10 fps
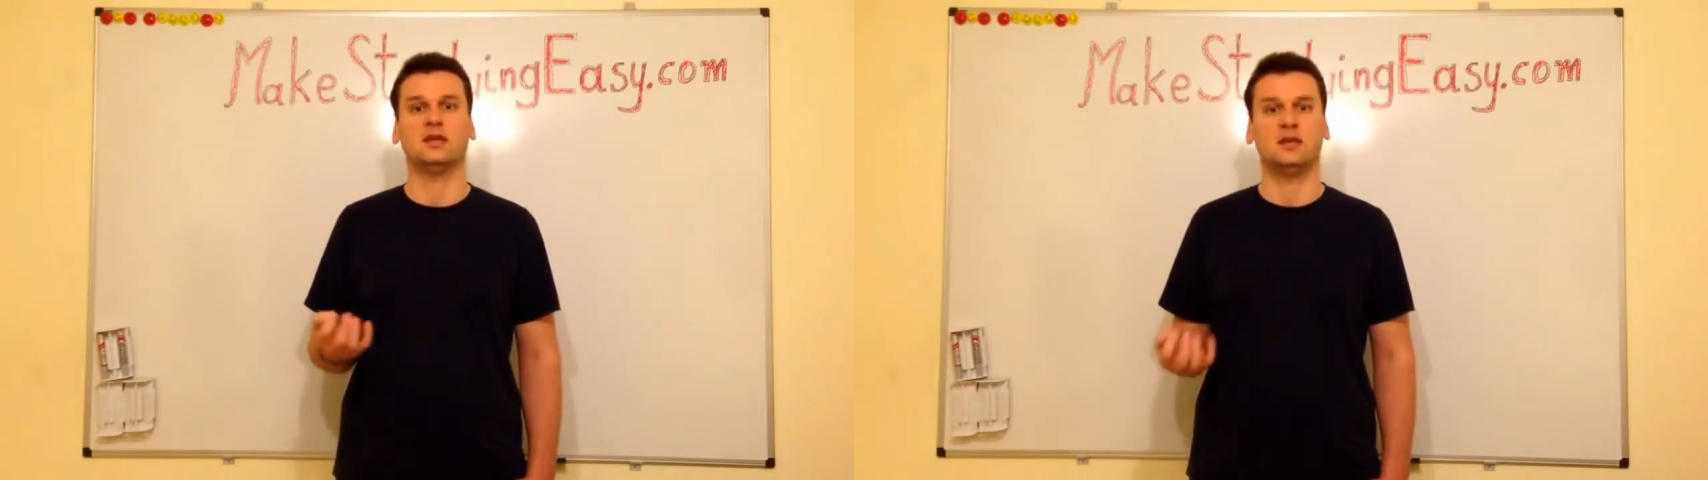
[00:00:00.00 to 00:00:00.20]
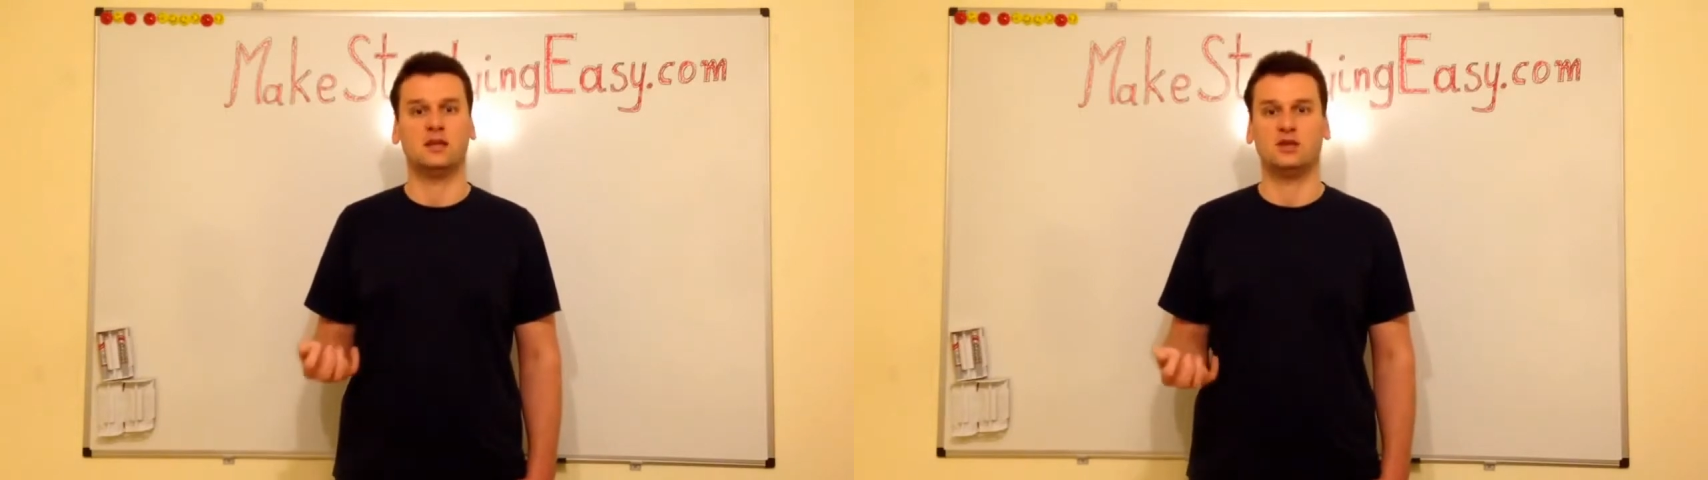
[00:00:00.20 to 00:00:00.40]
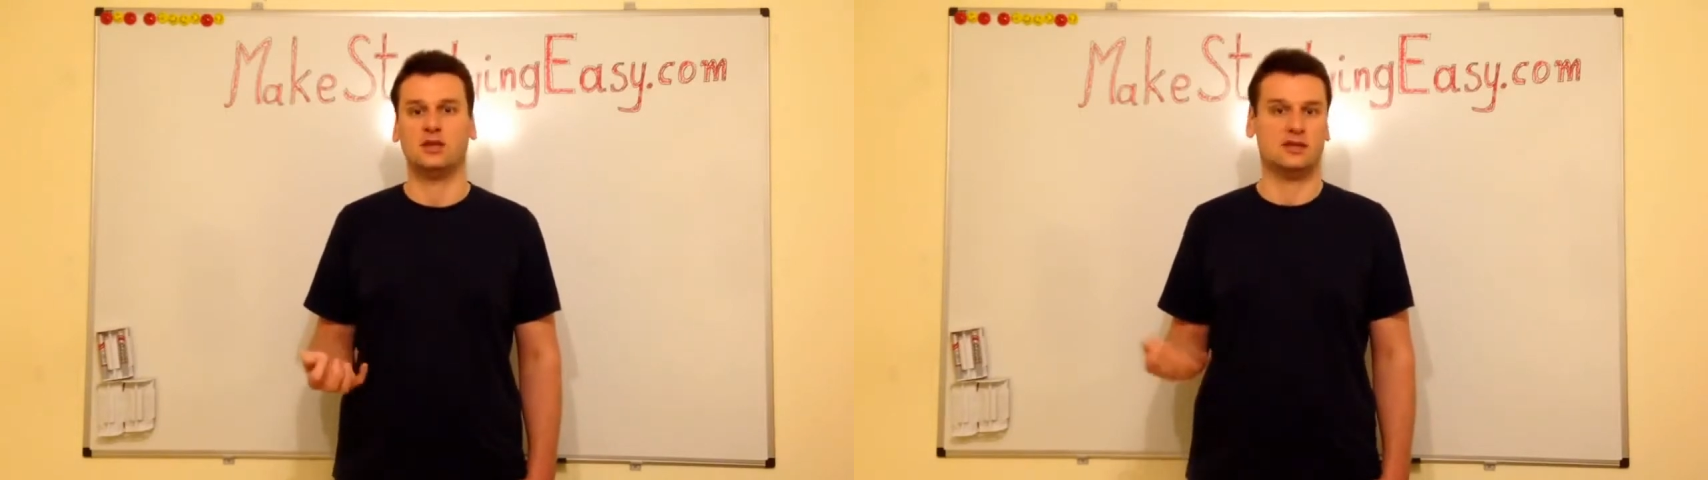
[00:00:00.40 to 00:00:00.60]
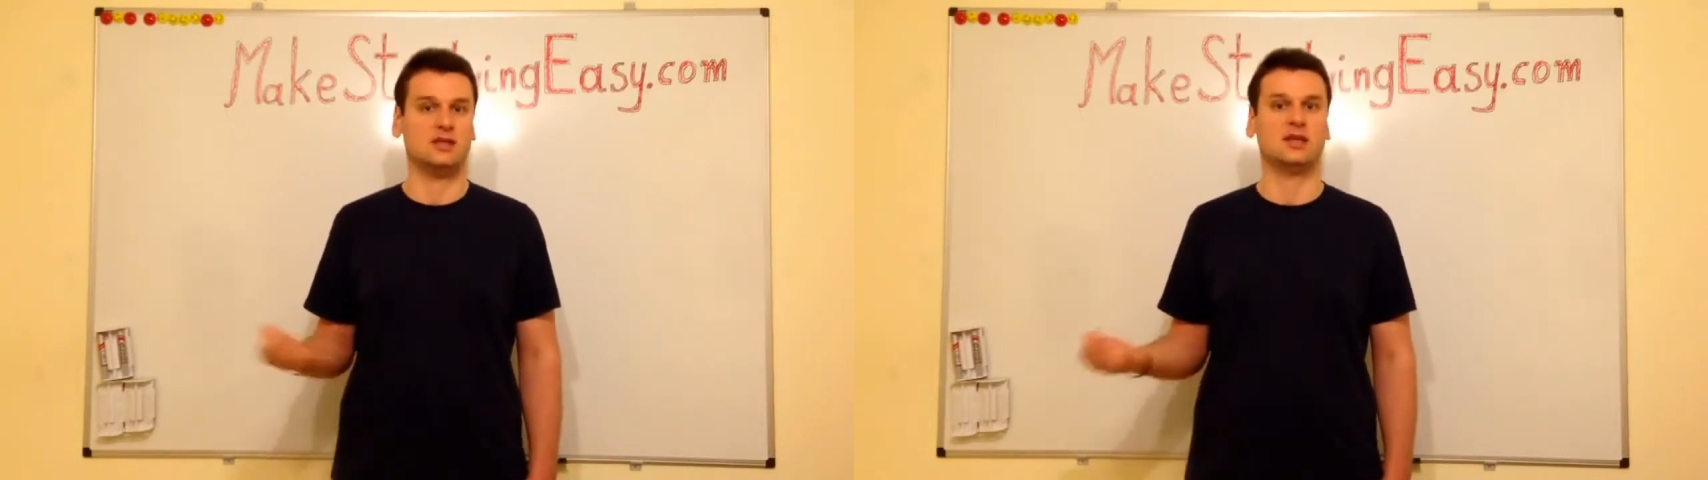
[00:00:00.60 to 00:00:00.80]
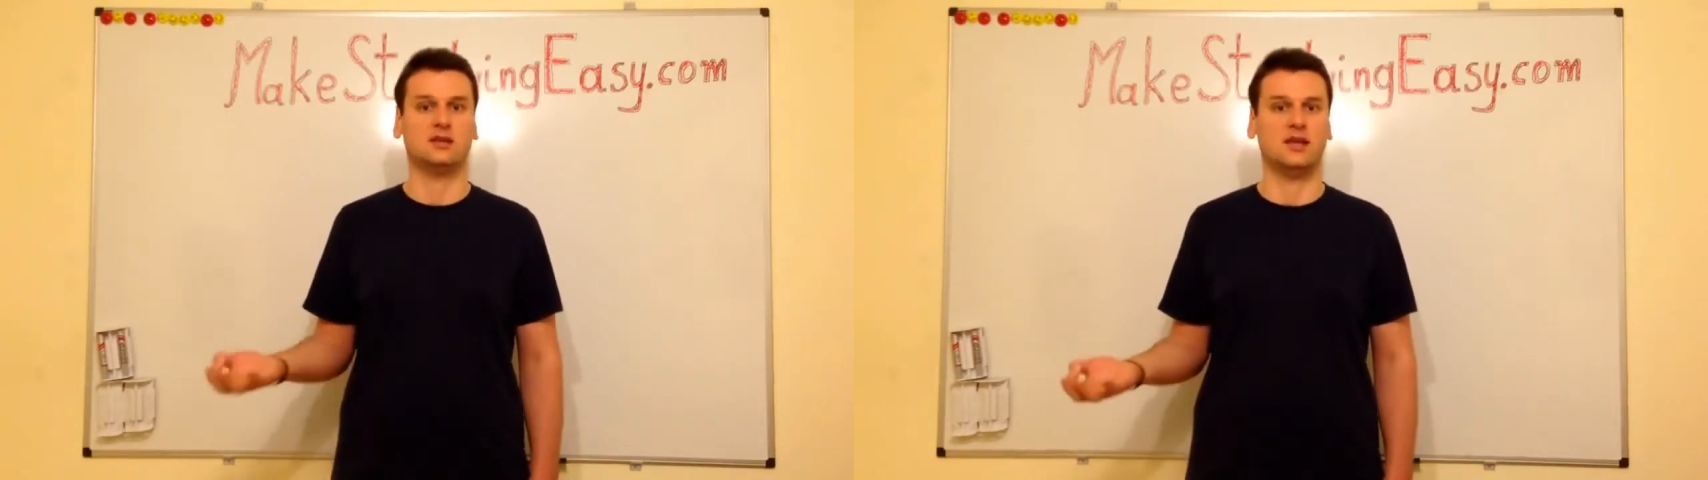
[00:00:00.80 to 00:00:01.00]
English as a
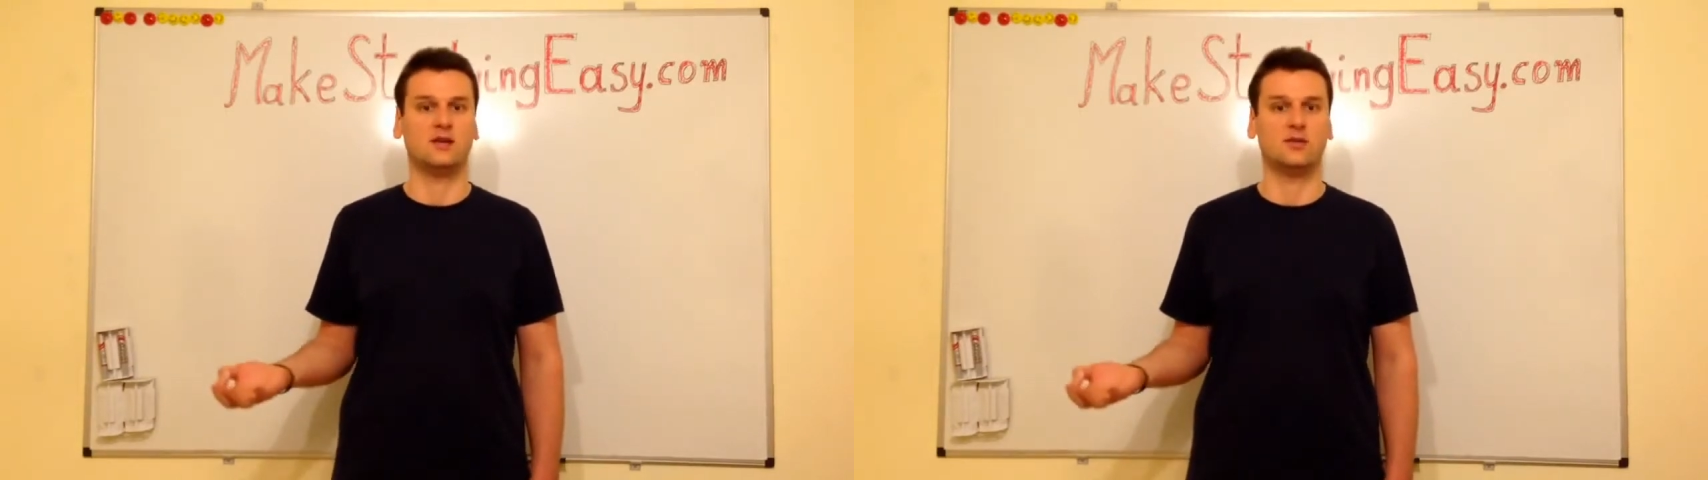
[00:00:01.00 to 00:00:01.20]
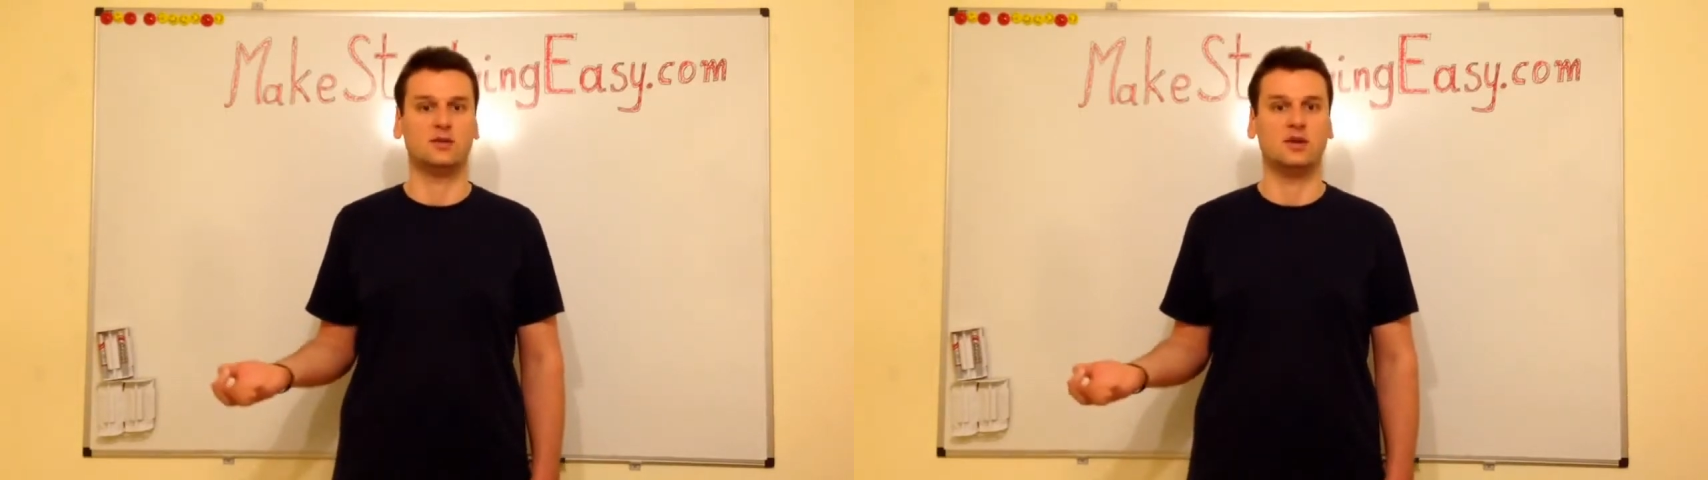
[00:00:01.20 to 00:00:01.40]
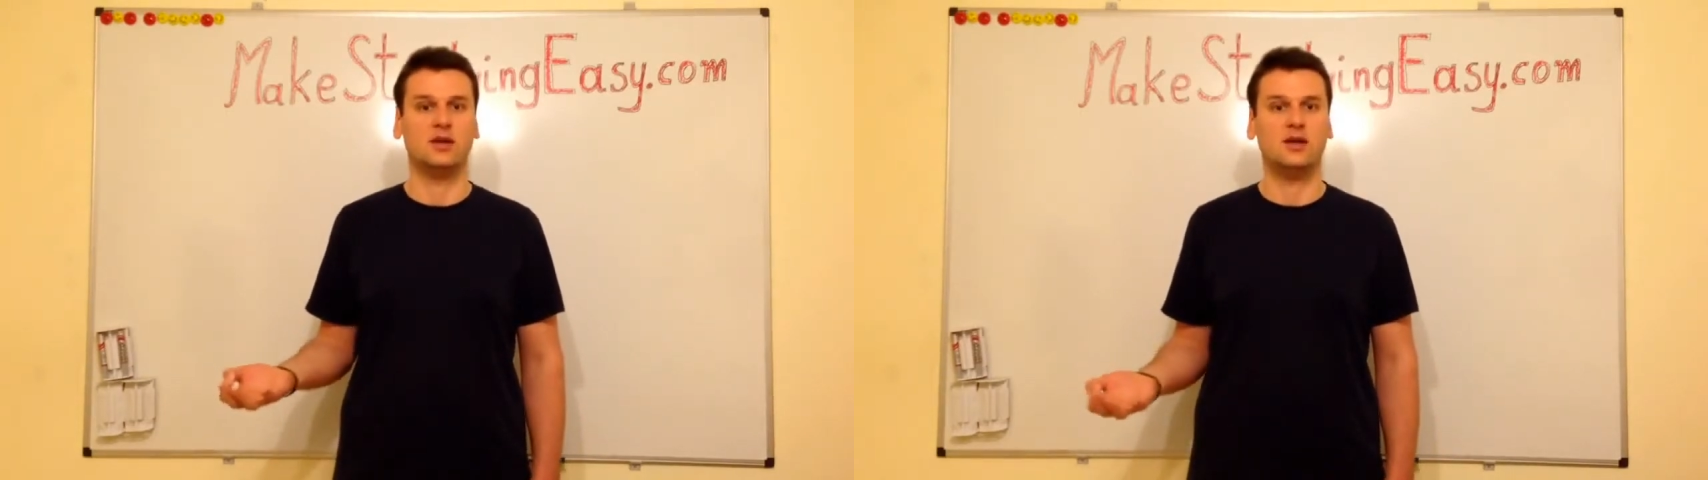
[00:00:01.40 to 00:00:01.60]
second language.